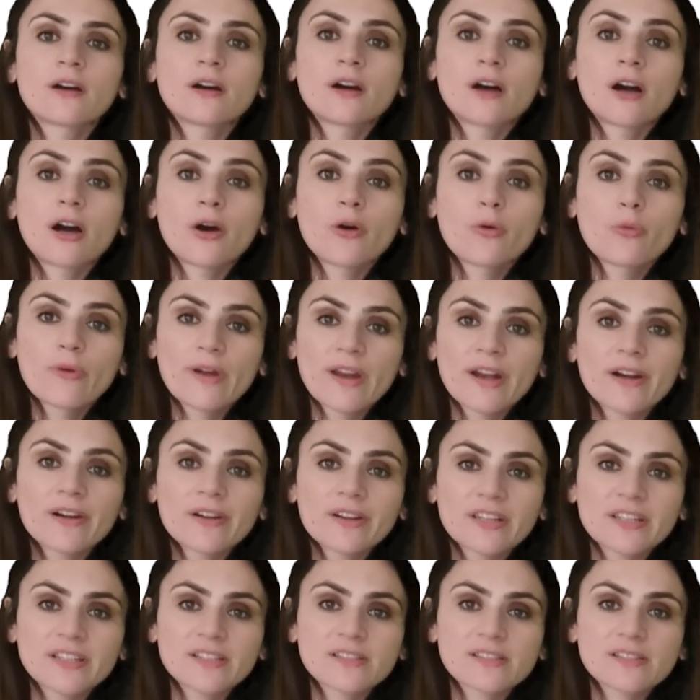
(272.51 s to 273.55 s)

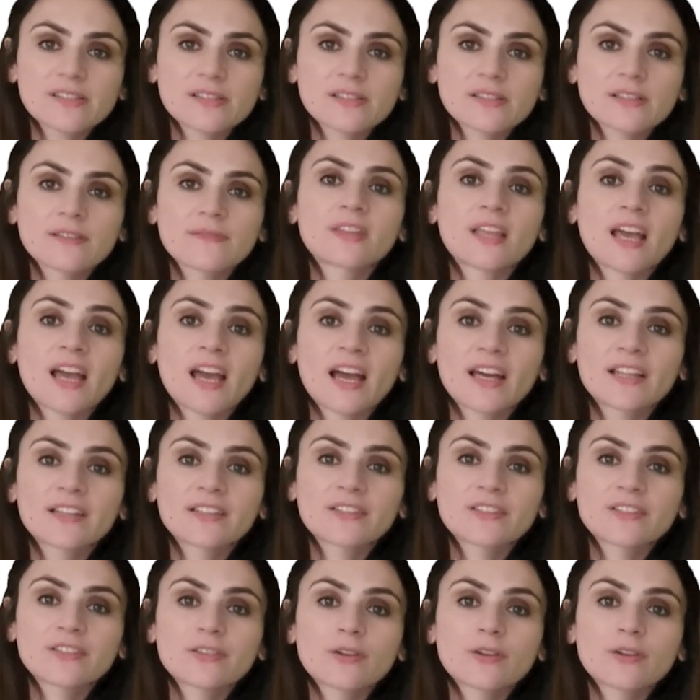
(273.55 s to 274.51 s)
awareness, and